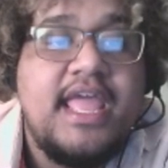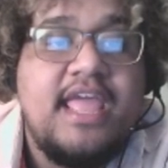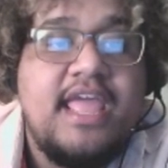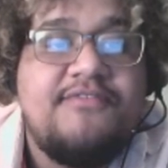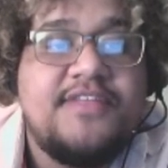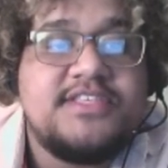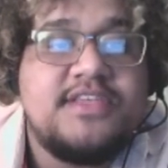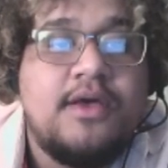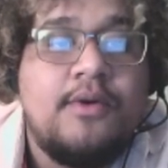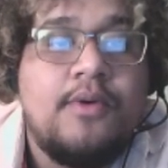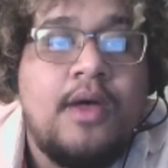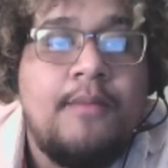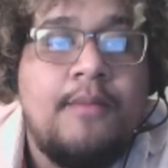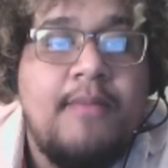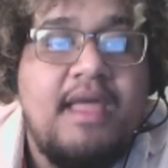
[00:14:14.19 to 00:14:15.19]
If it's a
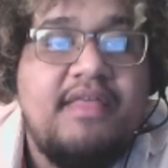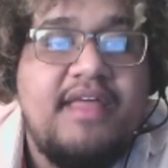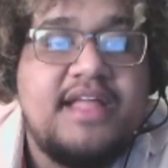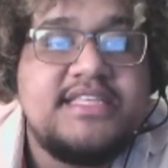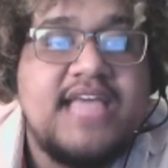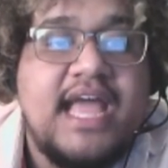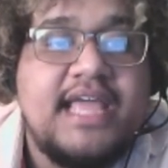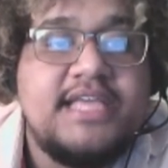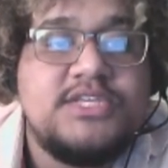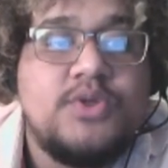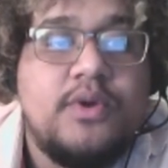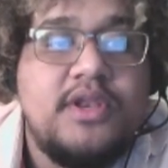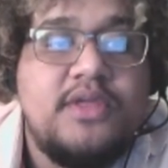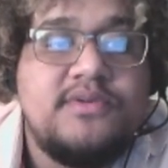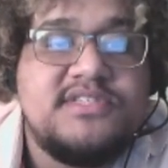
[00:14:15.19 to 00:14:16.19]
melee attack, he's
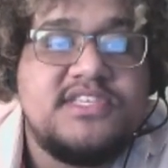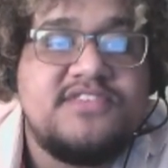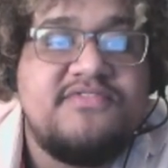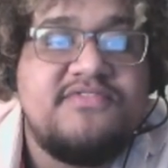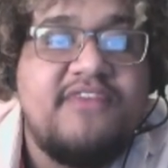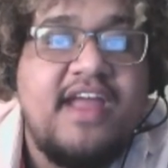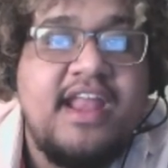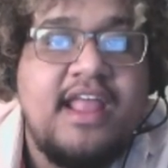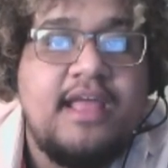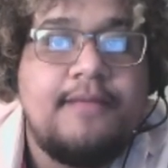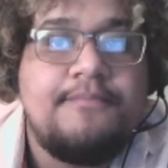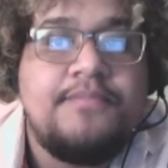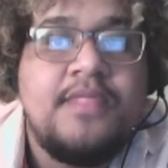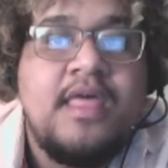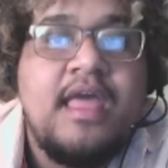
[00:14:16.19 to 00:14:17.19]
going to use his
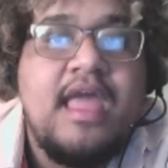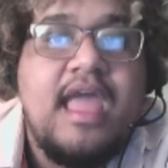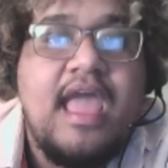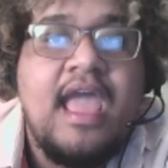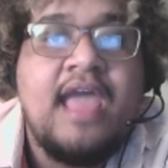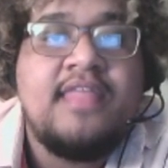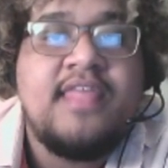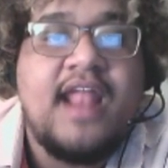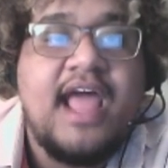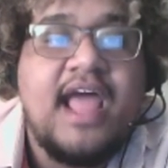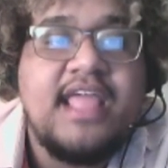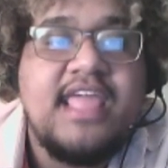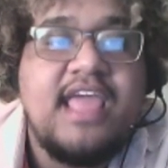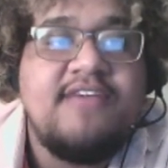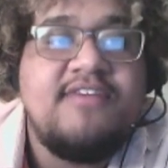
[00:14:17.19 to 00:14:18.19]
fighting. And then I
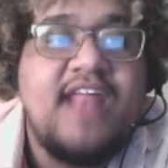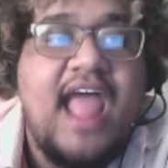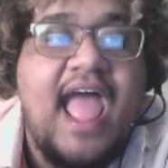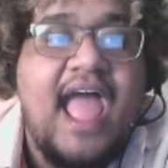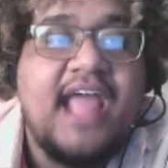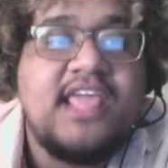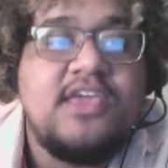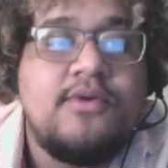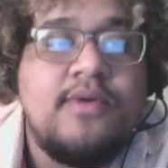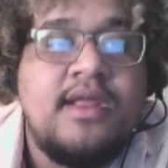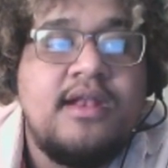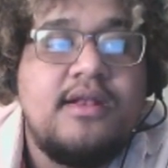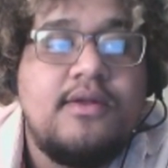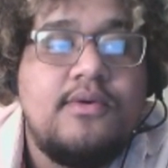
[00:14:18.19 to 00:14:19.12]
gave it accurate.